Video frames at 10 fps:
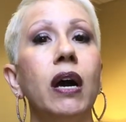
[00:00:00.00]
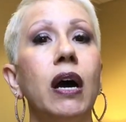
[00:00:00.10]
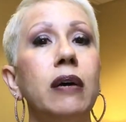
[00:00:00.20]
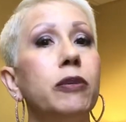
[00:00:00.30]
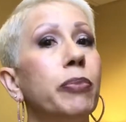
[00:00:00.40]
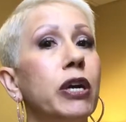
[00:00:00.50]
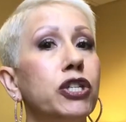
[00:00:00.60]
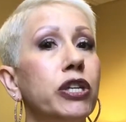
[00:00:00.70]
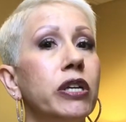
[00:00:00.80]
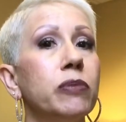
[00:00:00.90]

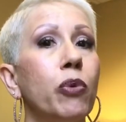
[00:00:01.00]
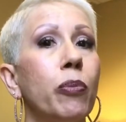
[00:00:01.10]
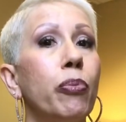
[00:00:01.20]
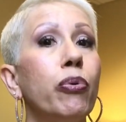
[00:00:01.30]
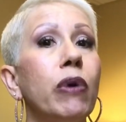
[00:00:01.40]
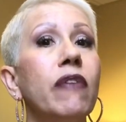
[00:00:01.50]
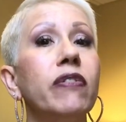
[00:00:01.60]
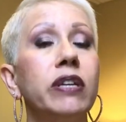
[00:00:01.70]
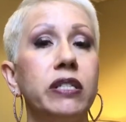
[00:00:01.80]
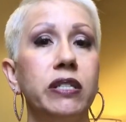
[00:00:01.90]
Depression is more
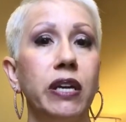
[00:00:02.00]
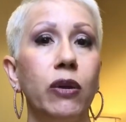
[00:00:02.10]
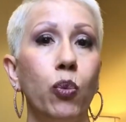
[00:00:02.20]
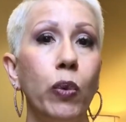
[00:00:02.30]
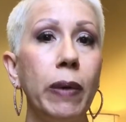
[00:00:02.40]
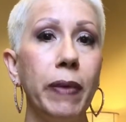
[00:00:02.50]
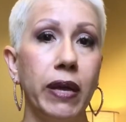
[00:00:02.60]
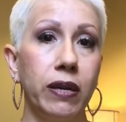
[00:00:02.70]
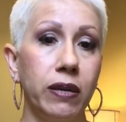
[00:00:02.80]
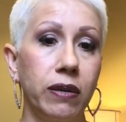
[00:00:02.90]
prevalent in
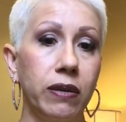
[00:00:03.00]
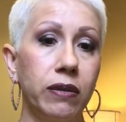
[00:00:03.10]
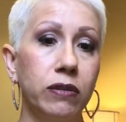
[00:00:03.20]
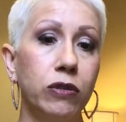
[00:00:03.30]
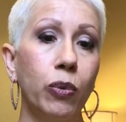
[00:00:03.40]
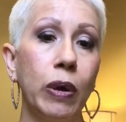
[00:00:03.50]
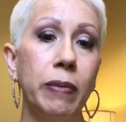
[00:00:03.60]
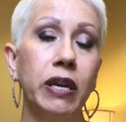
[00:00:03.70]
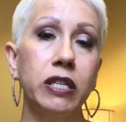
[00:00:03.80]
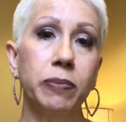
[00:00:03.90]
women. So
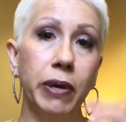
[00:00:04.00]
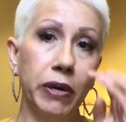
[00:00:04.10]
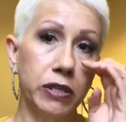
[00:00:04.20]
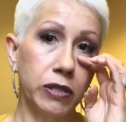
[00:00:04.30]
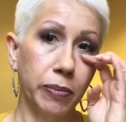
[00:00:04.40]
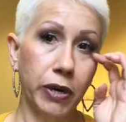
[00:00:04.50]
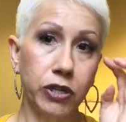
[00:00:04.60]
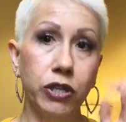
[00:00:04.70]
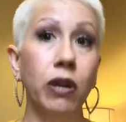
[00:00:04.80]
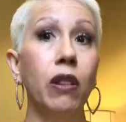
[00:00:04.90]
women experience
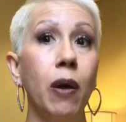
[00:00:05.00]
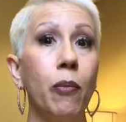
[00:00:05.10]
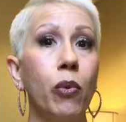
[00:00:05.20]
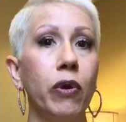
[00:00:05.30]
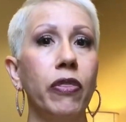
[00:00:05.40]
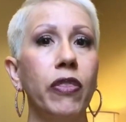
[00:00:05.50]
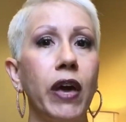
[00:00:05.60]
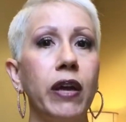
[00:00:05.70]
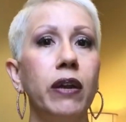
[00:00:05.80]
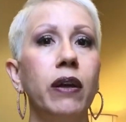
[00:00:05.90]
depression a lot more
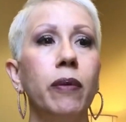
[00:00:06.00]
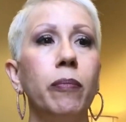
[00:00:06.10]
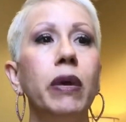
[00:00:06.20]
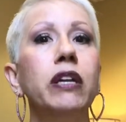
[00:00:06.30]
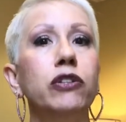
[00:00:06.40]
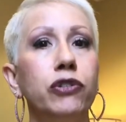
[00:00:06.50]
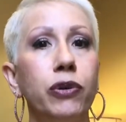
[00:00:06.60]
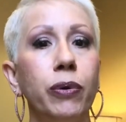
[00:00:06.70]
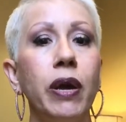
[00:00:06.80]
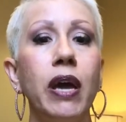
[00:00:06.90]
than men
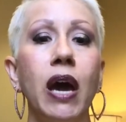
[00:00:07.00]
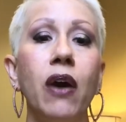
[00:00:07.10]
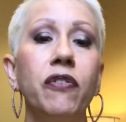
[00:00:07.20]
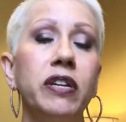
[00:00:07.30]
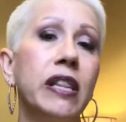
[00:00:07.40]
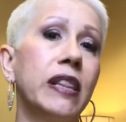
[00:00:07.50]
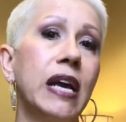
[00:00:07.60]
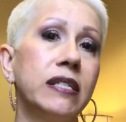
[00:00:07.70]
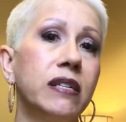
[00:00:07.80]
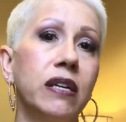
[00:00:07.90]
do. However,
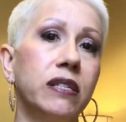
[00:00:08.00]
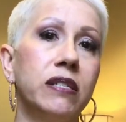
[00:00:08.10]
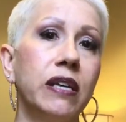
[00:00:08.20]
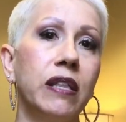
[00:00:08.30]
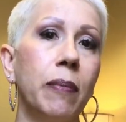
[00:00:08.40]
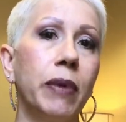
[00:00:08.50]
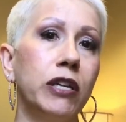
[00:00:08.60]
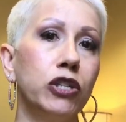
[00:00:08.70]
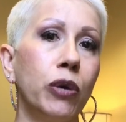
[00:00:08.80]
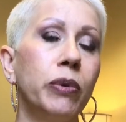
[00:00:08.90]
that's not to say that
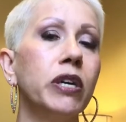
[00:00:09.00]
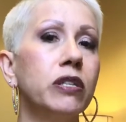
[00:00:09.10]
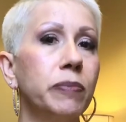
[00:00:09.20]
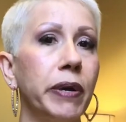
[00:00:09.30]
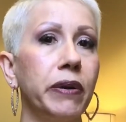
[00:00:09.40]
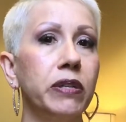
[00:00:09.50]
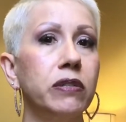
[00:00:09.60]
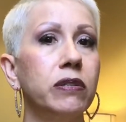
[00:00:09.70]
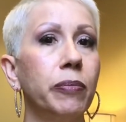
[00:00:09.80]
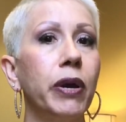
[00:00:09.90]
men don't
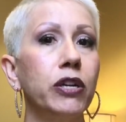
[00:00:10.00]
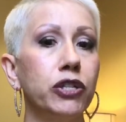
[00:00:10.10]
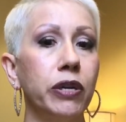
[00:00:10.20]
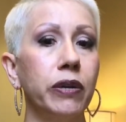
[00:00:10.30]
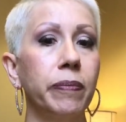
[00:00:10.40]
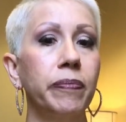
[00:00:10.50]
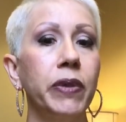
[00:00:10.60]
experience depression.